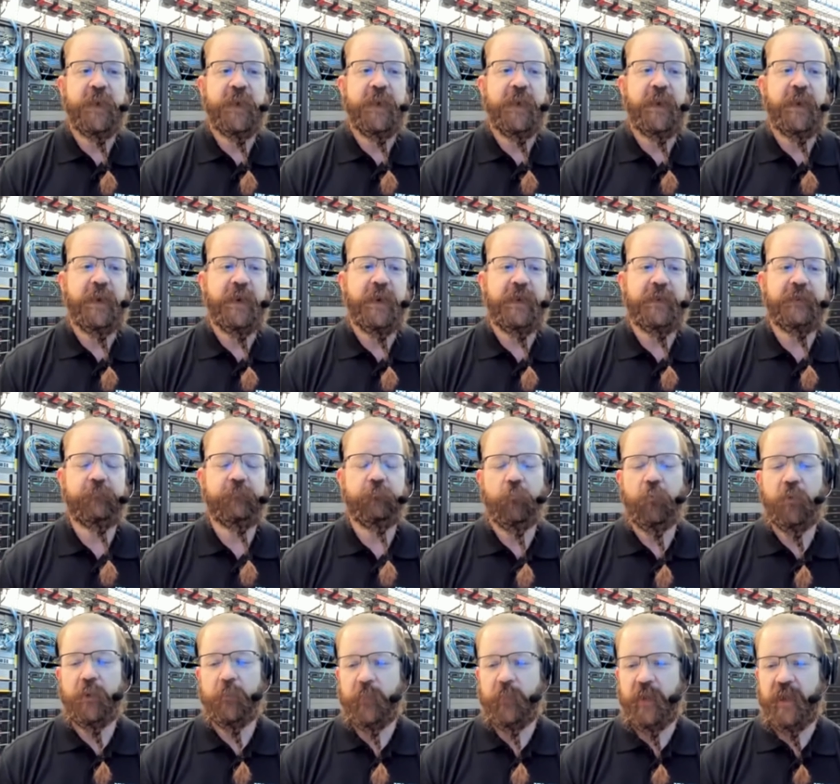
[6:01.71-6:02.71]
And
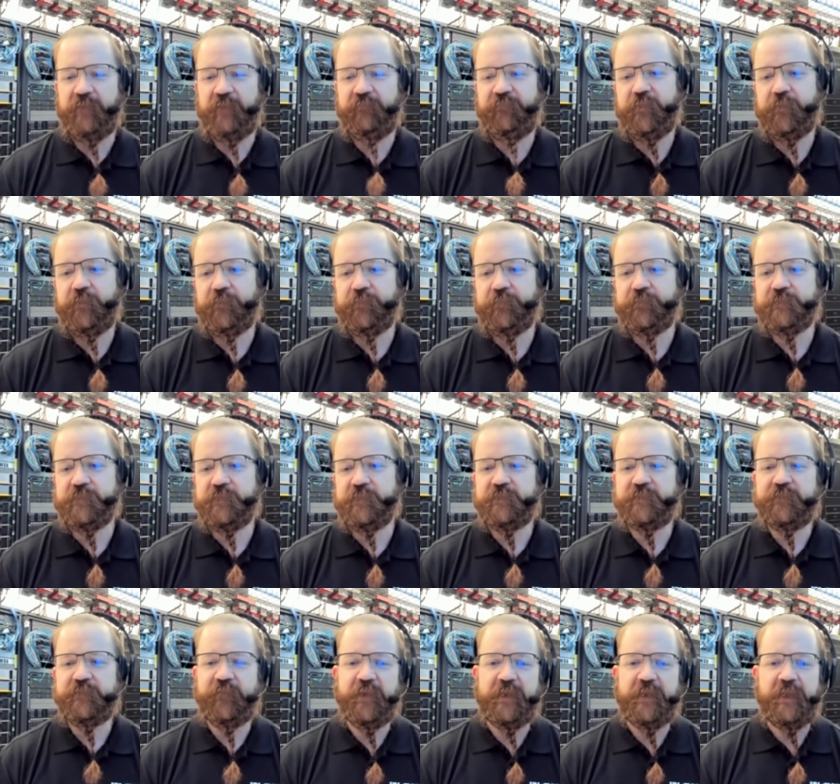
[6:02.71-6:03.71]
one of my views is
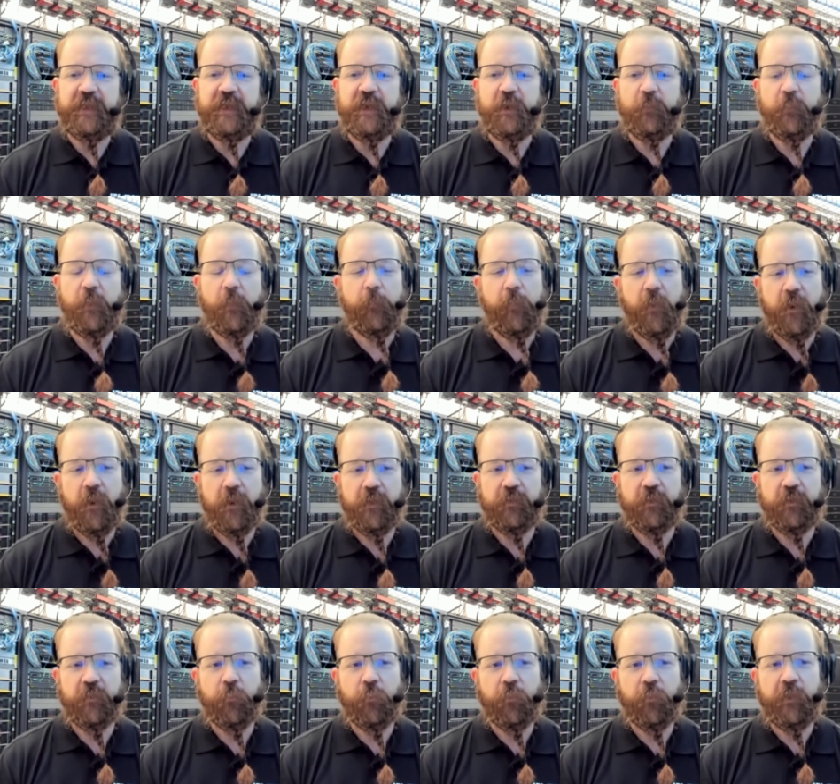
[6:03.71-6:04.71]
if I can help a
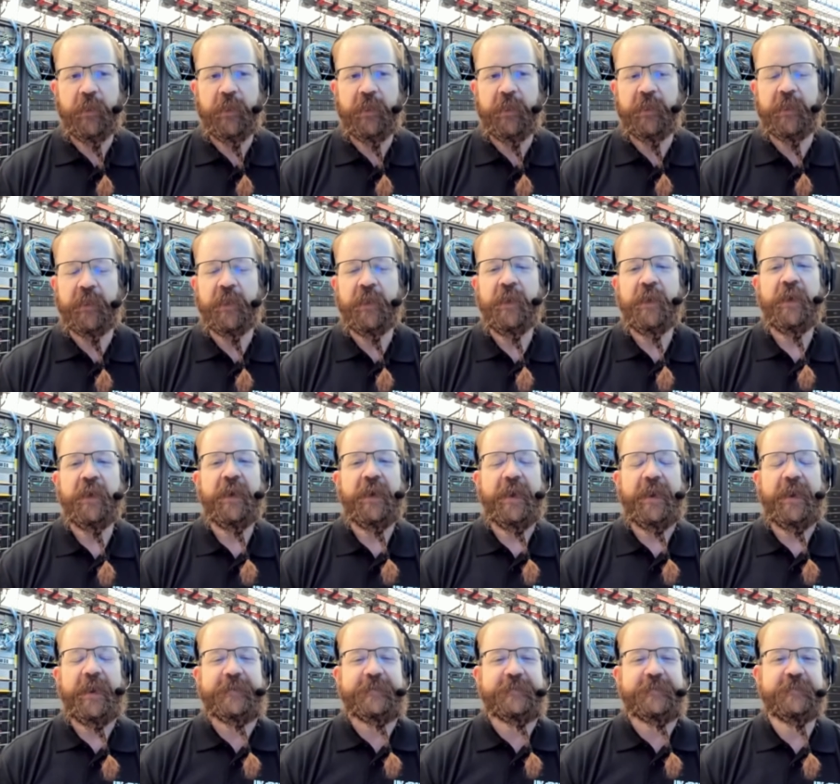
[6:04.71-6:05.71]
partner bring
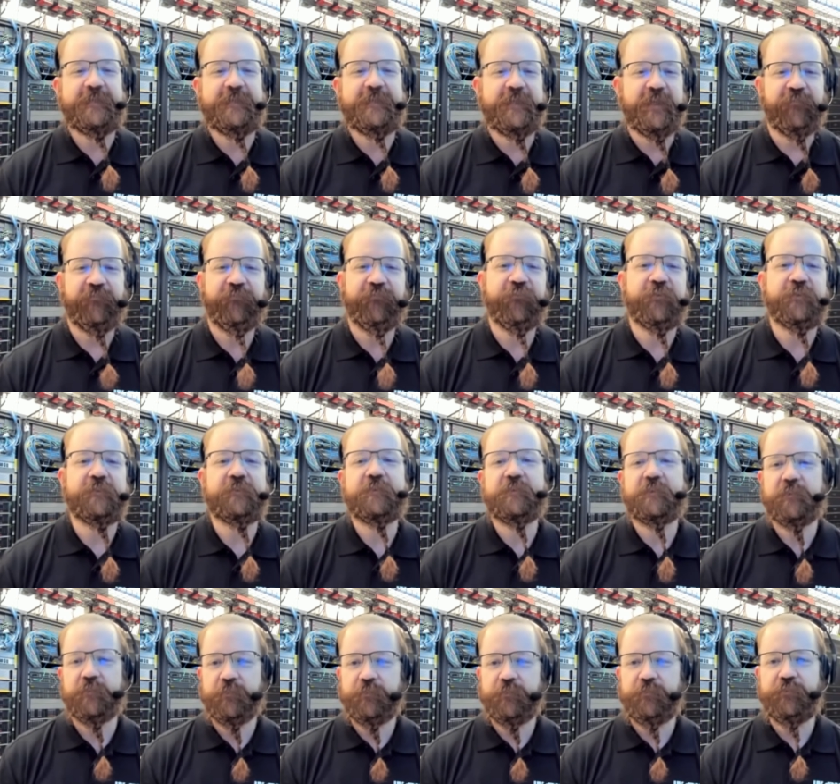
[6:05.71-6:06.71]
a different
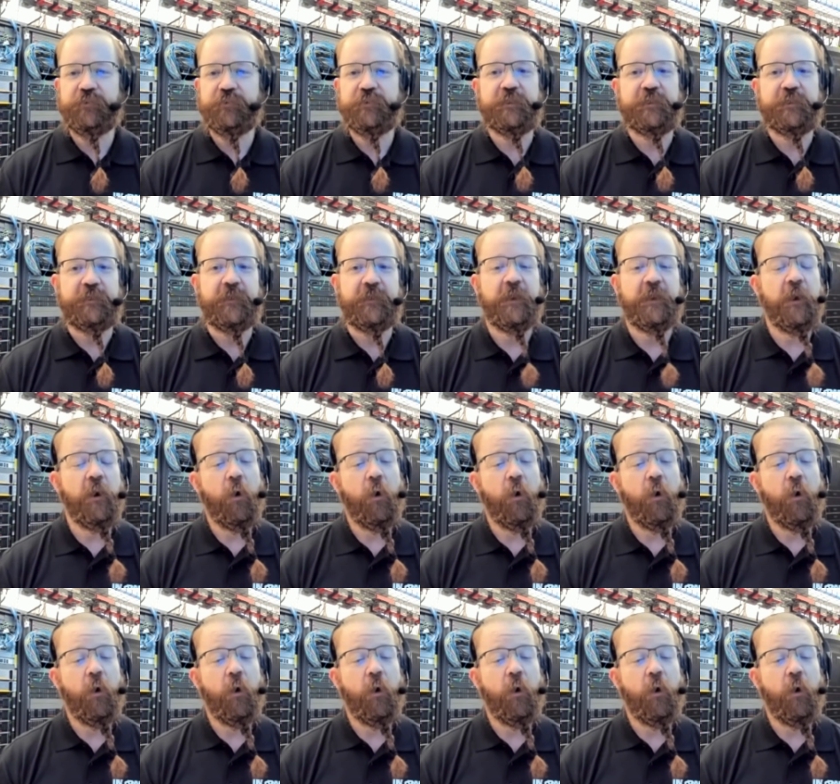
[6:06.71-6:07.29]
solution,